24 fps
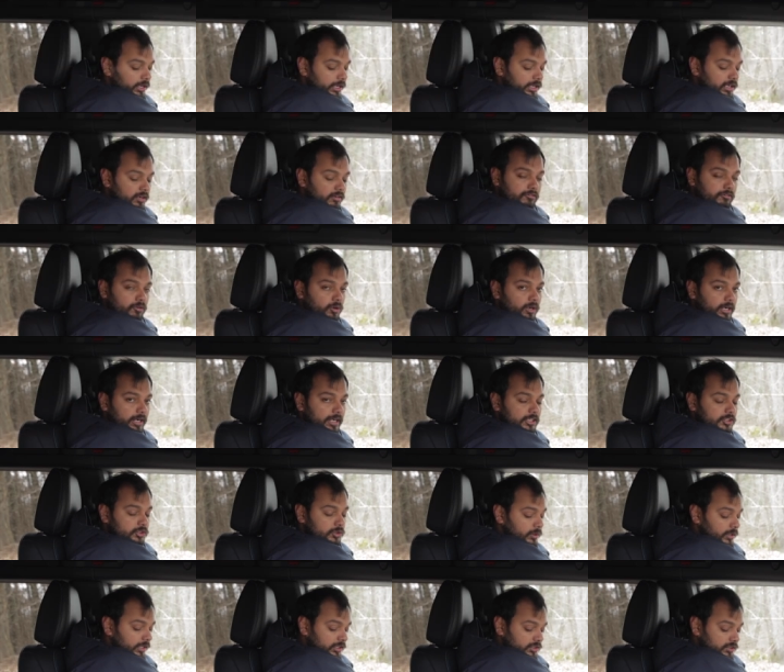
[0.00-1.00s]
4l
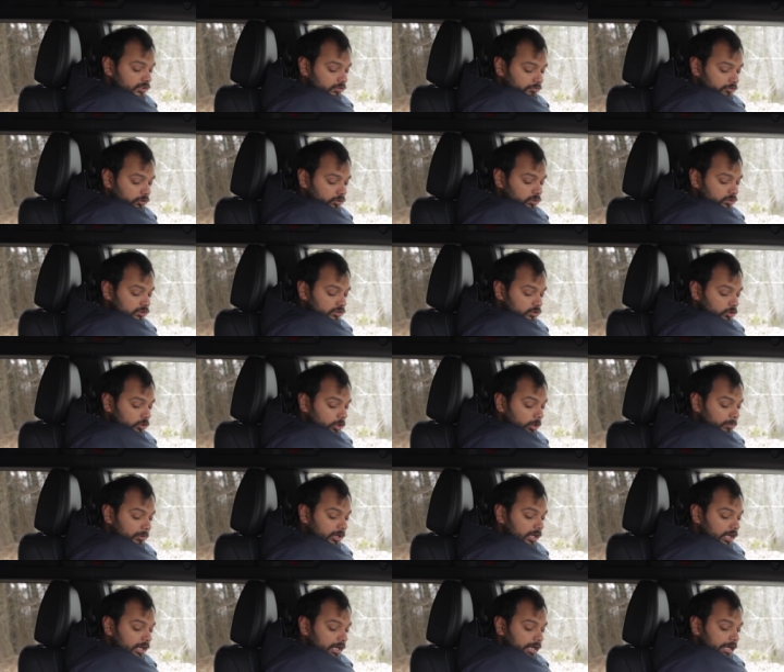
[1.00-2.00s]
4h you can shift it to this
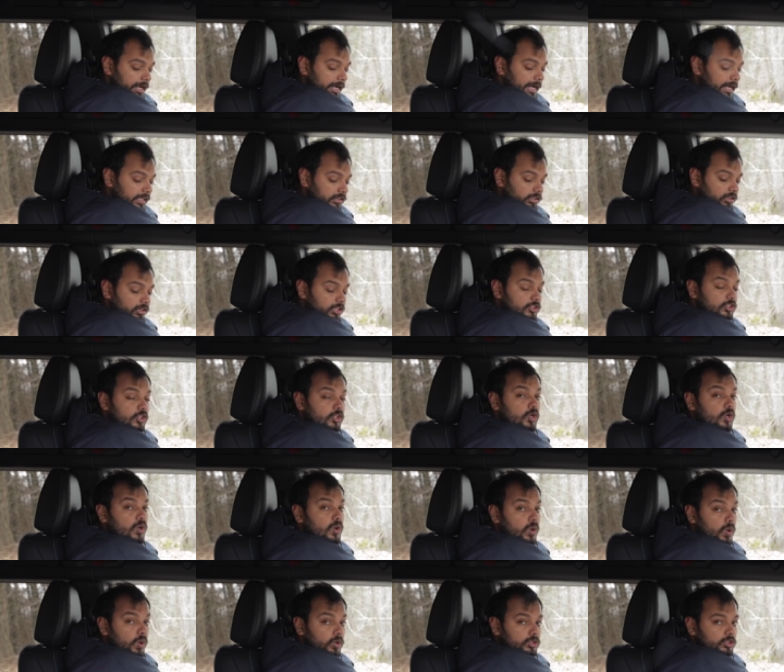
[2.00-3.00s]
knob and there is
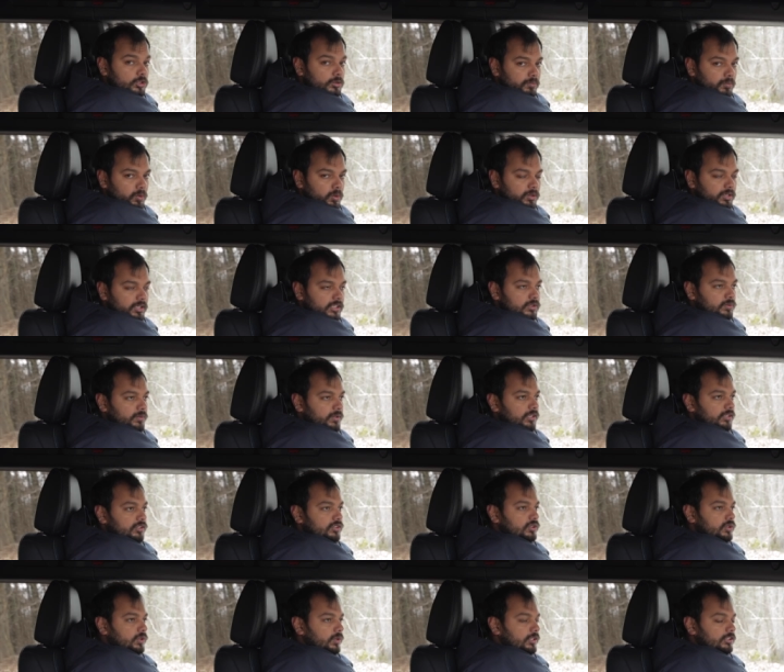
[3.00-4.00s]
goat mode
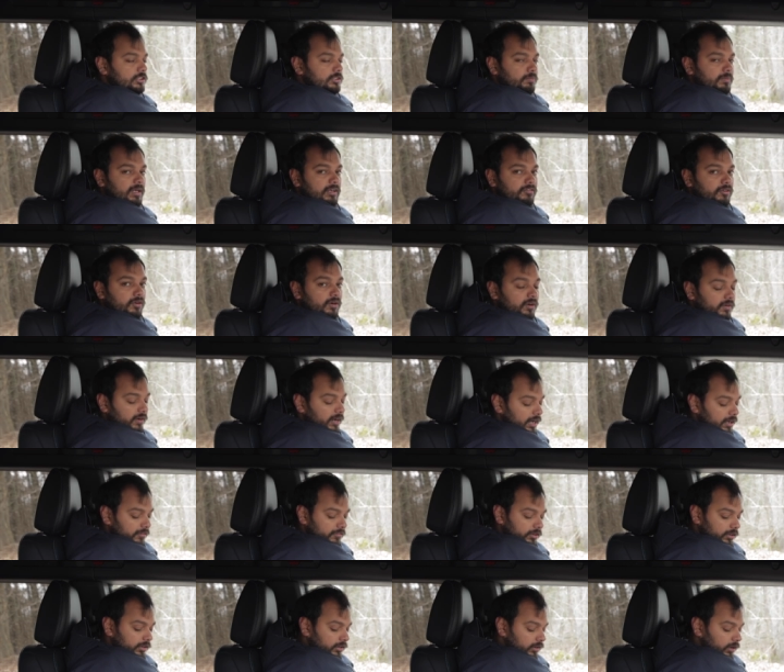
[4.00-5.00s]
as well so it's meant for
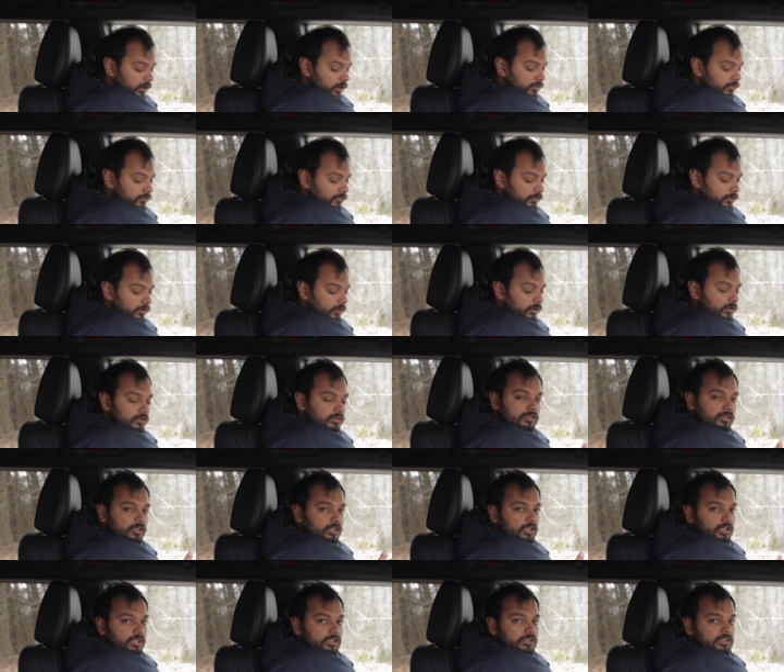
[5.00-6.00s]
gravel
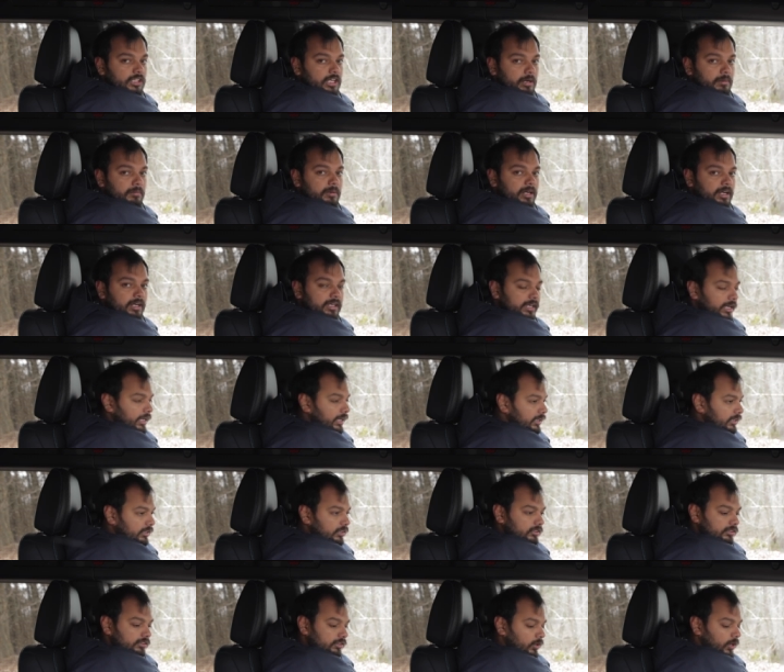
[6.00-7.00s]
off-road tarmac
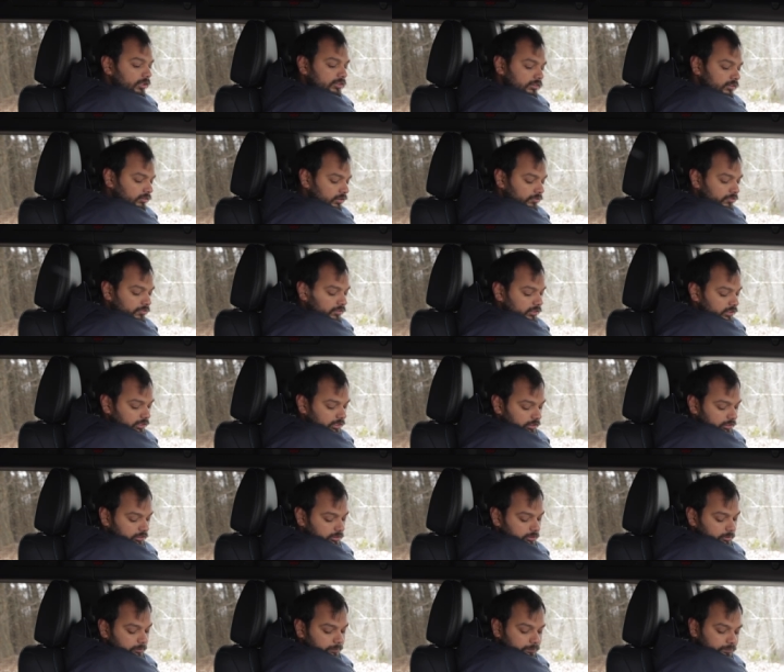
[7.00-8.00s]
and lots of different
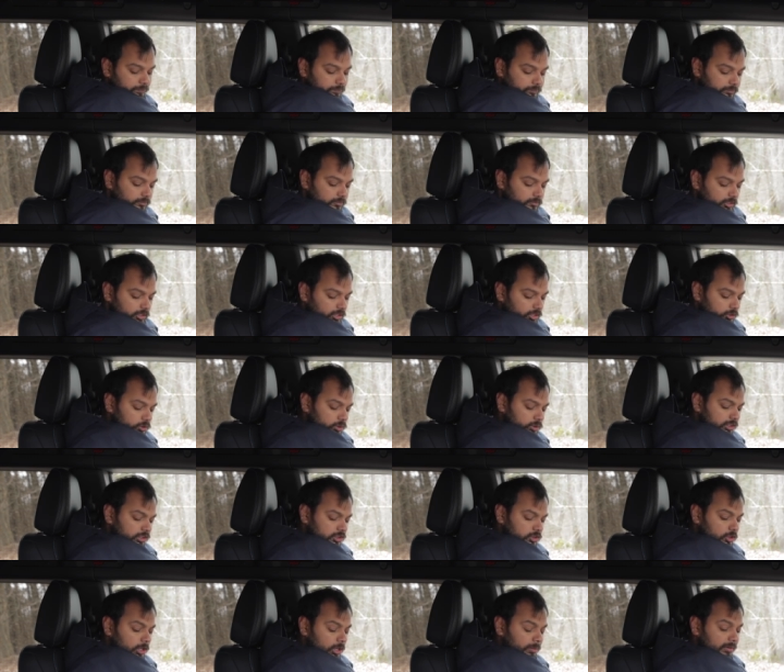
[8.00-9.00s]
things
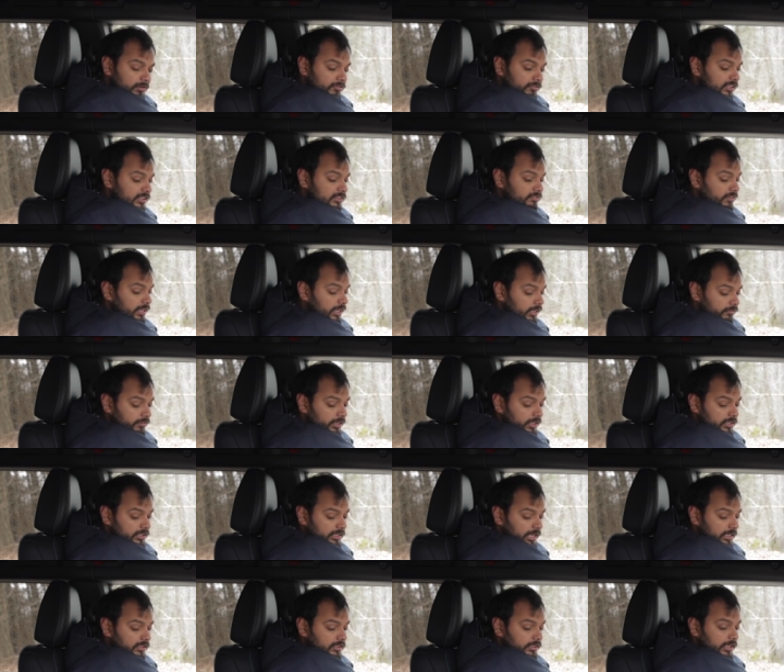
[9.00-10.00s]
for this knob it feels very
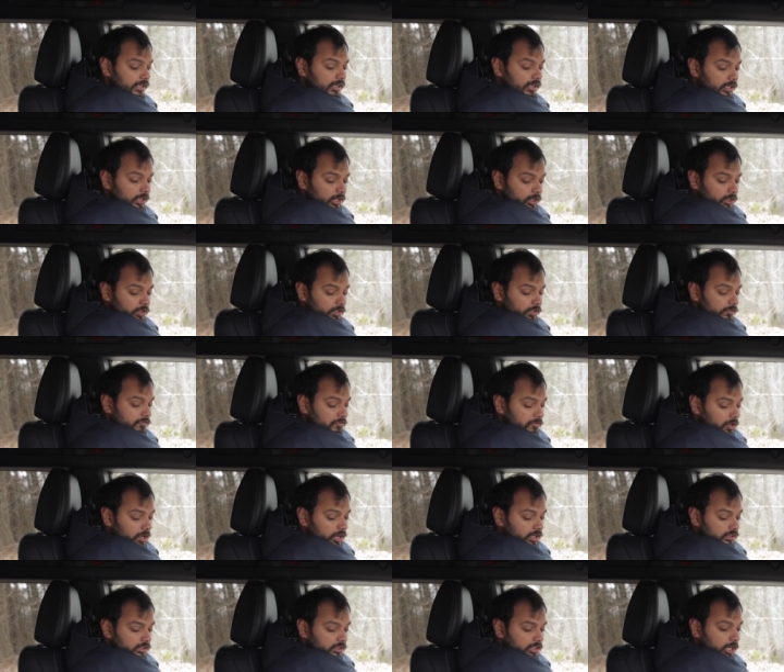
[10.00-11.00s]
very tactile
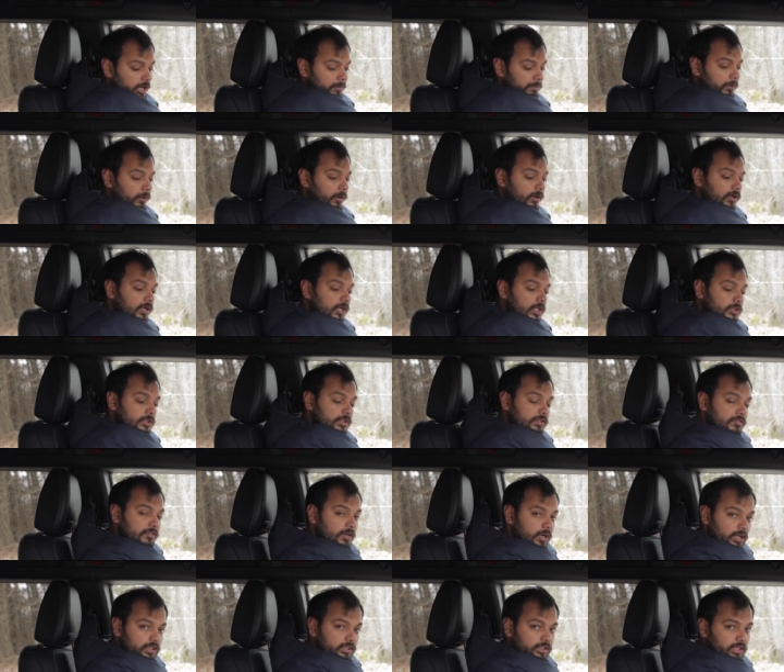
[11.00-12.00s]
you've got cup holder
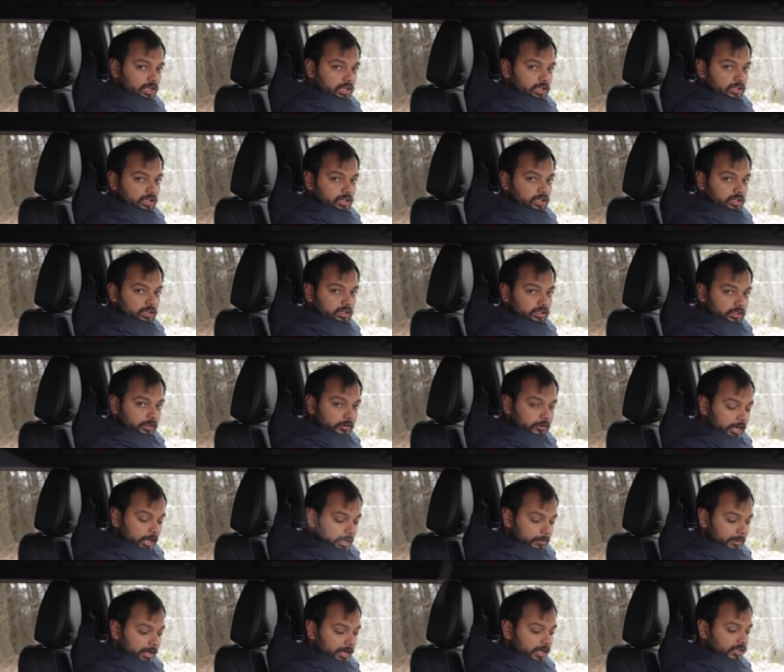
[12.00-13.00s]
you've got a
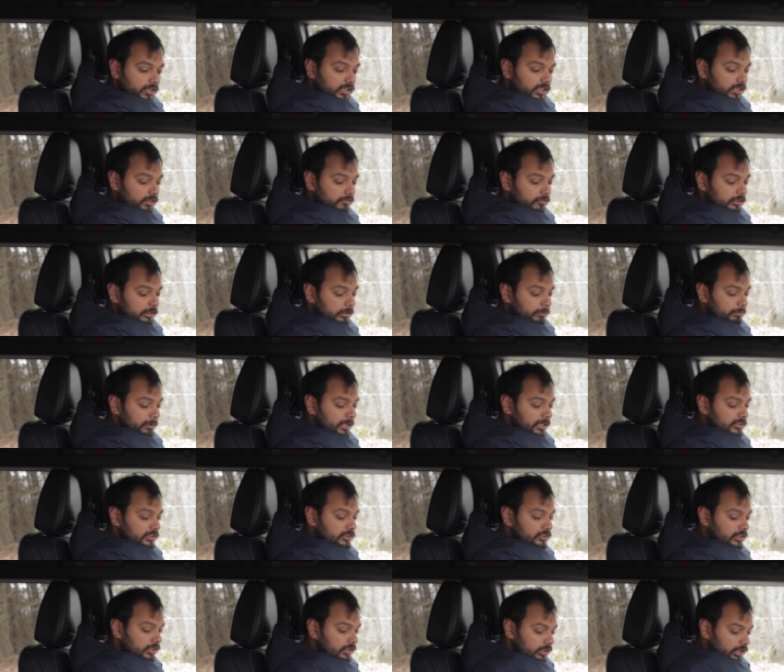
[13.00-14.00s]
grab handle here for the
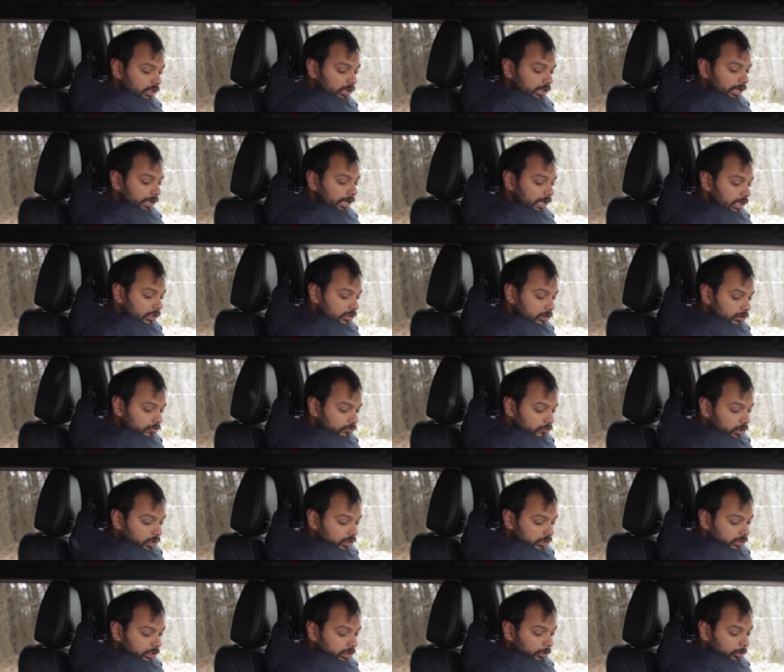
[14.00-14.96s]
passenger and you've